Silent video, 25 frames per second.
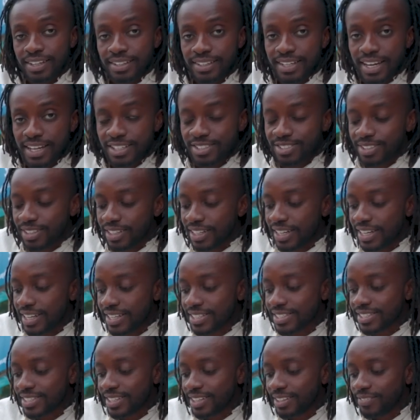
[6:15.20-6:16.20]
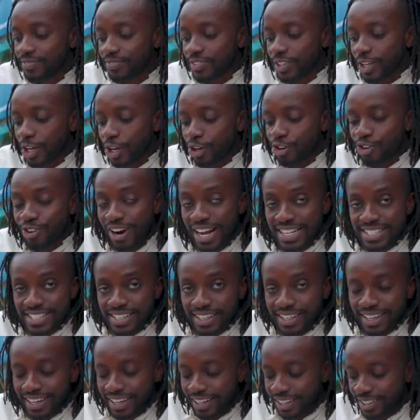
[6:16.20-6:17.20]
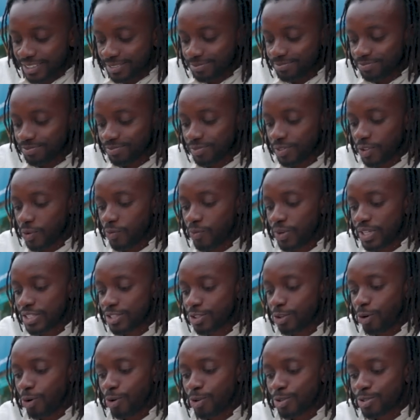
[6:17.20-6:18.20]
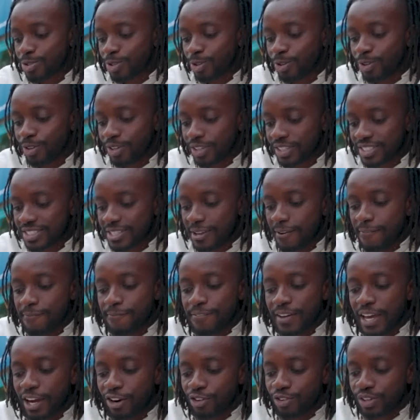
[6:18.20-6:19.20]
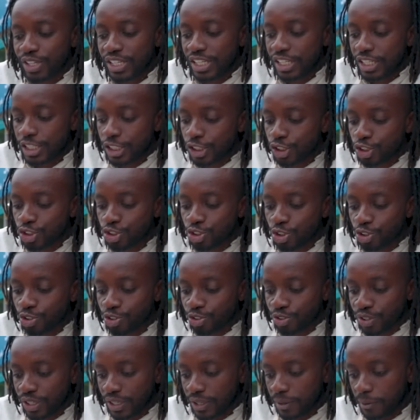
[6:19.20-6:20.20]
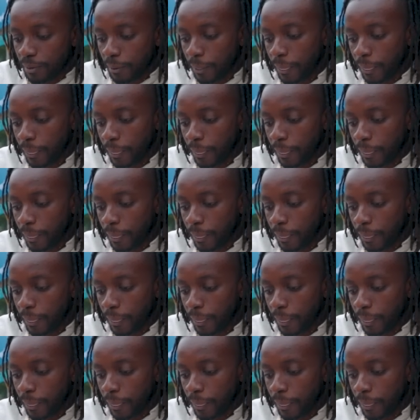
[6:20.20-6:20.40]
Next on the list, grata cake, which also looks very sugary.